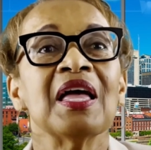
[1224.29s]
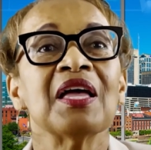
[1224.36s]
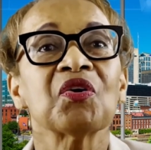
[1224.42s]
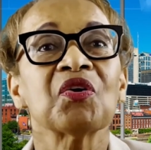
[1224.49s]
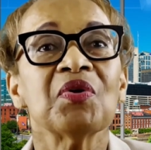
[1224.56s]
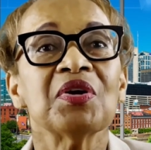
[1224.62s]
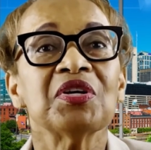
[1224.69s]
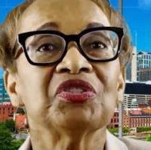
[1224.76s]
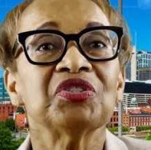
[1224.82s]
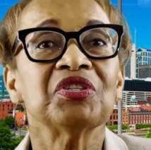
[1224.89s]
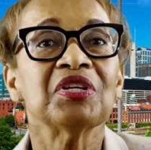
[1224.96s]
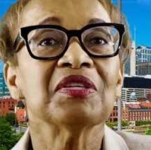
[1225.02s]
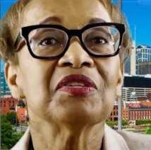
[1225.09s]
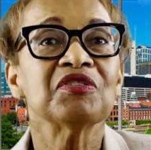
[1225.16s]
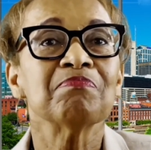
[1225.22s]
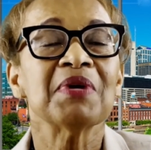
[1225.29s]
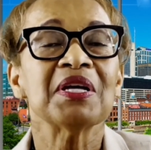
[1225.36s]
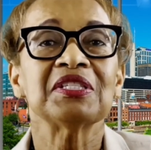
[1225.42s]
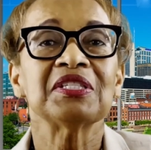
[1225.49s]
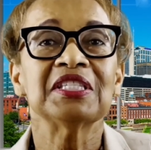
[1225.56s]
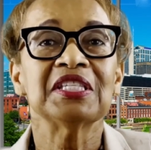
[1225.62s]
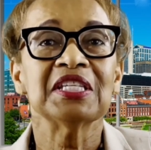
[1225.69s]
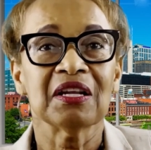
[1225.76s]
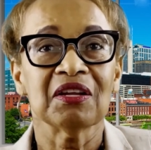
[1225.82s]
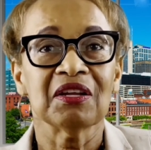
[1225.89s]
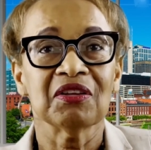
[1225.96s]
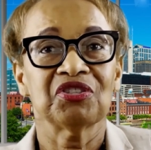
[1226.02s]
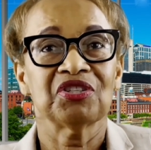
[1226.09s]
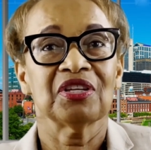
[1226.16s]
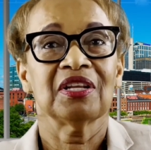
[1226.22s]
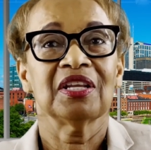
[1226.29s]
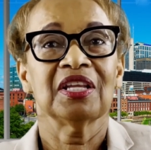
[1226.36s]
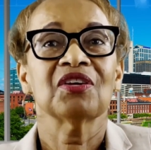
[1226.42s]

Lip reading: Christians must diligently